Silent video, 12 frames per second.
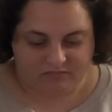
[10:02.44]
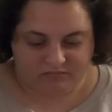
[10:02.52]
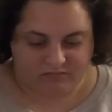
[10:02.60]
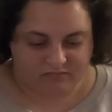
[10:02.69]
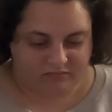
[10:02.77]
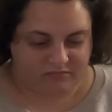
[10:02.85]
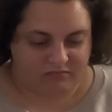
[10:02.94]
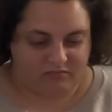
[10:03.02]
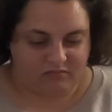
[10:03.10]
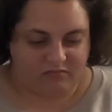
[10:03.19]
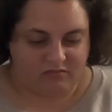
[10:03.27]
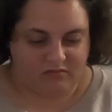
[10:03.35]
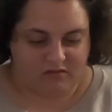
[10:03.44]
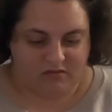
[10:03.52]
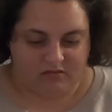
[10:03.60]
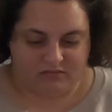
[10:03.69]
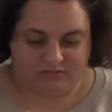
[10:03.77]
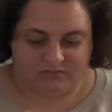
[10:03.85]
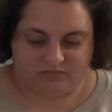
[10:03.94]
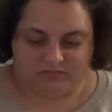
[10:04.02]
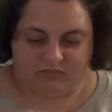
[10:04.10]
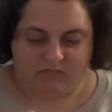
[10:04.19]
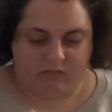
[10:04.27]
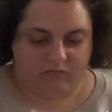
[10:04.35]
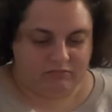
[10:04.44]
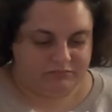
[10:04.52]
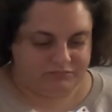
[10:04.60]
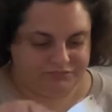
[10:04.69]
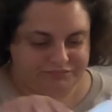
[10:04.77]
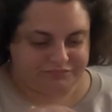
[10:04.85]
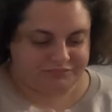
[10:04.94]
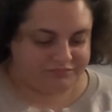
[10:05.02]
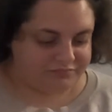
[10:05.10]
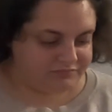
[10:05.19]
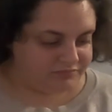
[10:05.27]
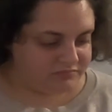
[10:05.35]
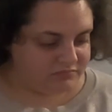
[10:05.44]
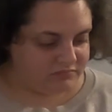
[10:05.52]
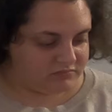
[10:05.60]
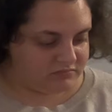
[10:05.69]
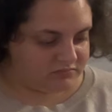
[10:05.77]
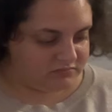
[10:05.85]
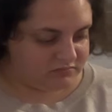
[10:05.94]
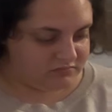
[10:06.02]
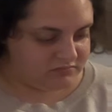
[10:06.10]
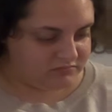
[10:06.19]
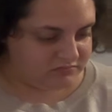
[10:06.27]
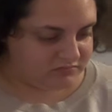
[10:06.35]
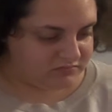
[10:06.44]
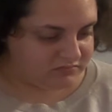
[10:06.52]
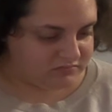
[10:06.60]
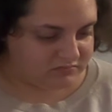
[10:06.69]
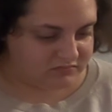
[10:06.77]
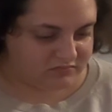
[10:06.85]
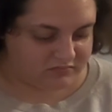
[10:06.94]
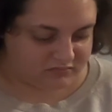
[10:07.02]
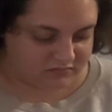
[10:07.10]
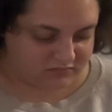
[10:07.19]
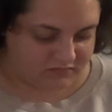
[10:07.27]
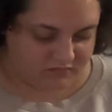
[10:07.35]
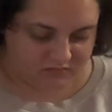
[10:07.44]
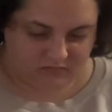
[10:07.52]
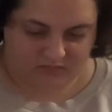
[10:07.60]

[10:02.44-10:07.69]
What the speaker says: (silent)